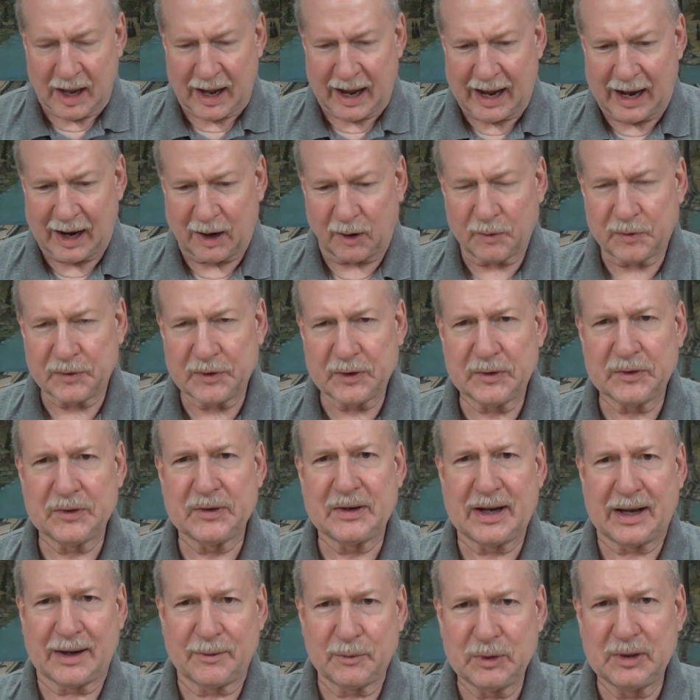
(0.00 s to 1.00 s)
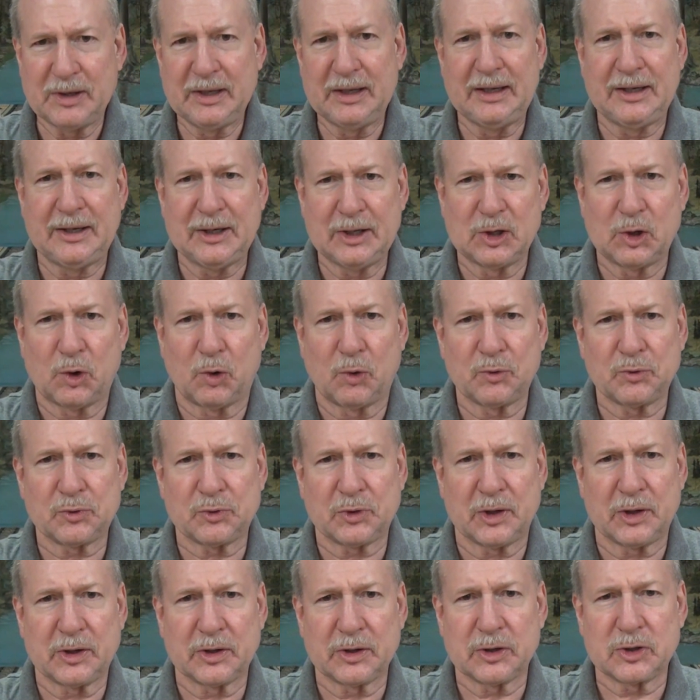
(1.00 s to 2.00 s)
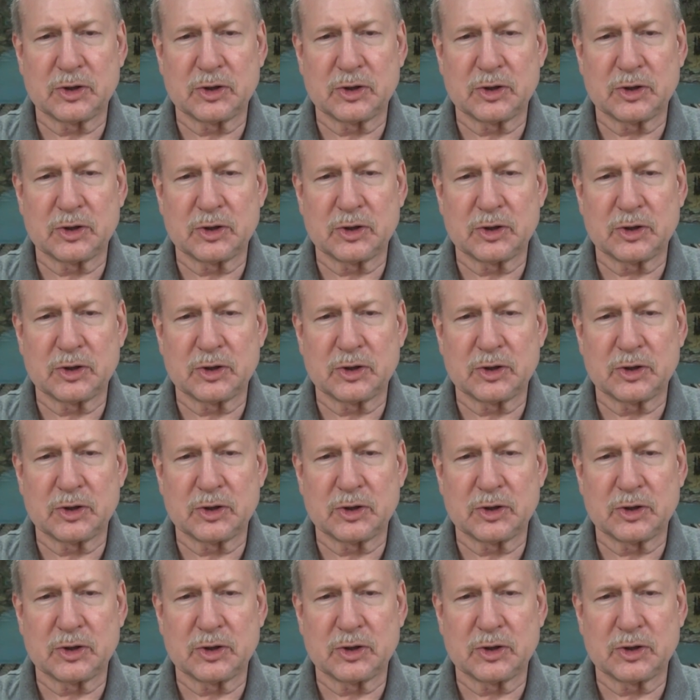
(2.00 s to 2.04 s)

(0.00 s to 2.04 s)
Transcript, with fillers: out there, then I would need to go in front